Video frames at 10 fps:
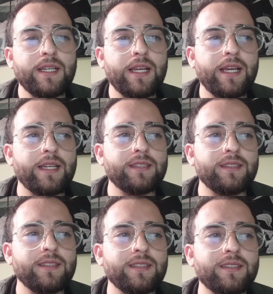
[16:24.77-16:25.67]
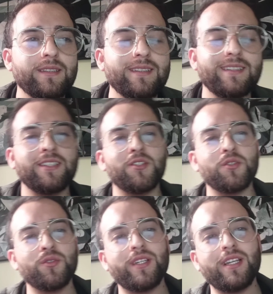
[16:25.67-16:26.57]
and see
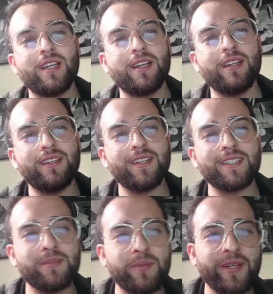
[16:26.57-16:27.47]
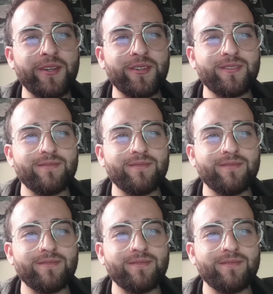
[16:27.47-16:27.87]
you in a next video.